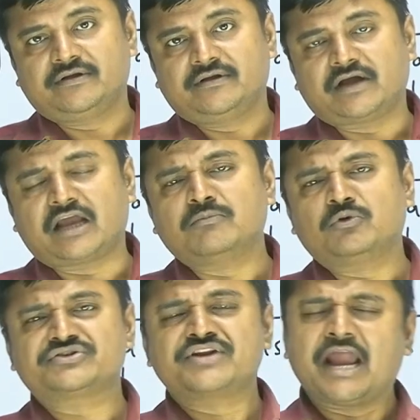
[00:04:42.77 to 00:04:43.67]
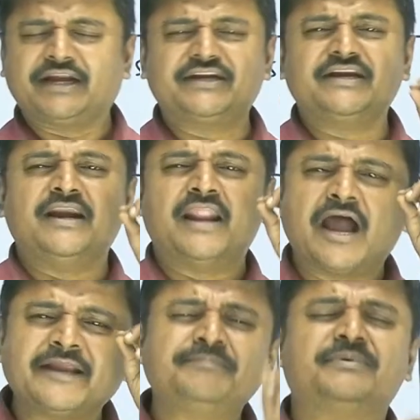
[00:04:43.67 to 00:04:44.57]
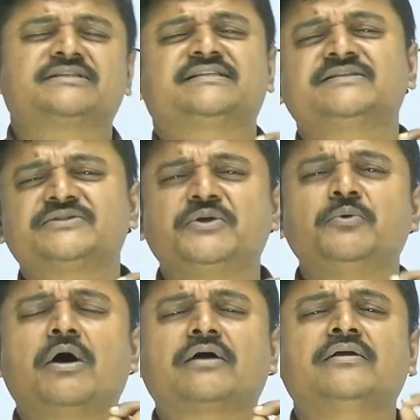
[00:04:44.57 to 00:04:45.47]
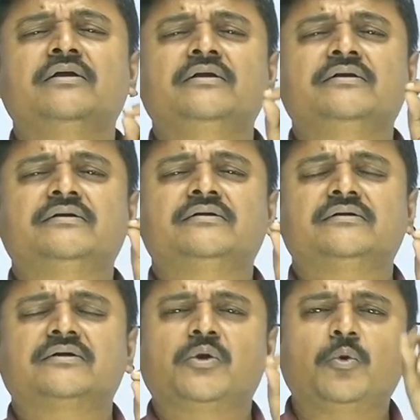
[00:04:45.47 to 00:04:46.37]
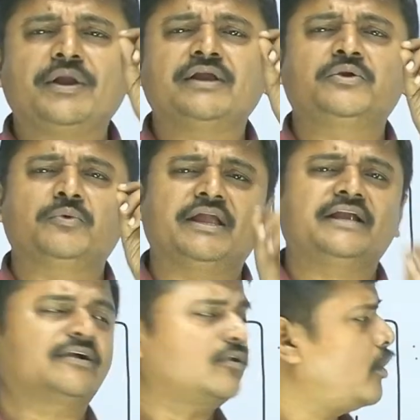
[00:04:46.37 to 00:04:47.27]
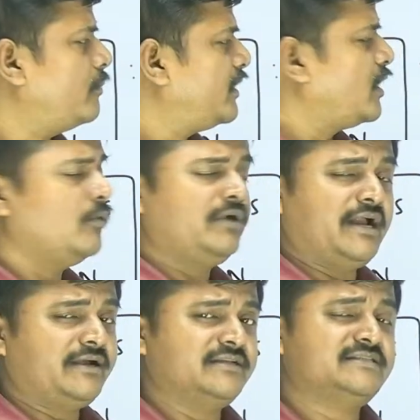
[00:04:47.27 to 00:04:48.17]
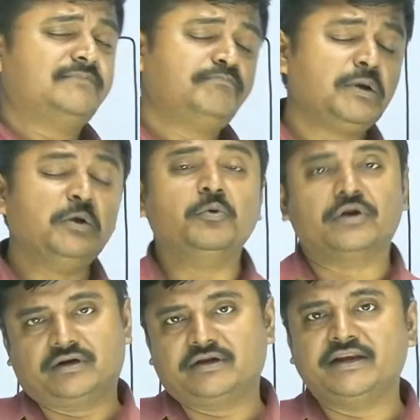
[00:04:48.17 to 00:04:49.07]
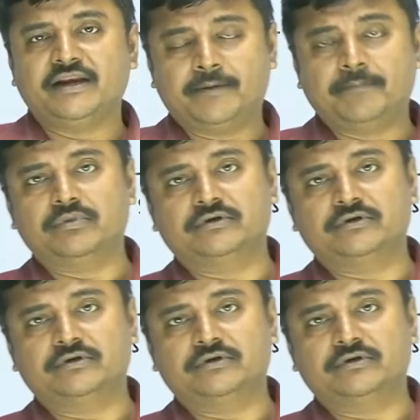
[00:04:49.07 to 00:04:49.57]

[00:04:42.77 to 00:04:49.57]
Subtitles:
Almost 99% you are going to get a common noun that is the plural in number.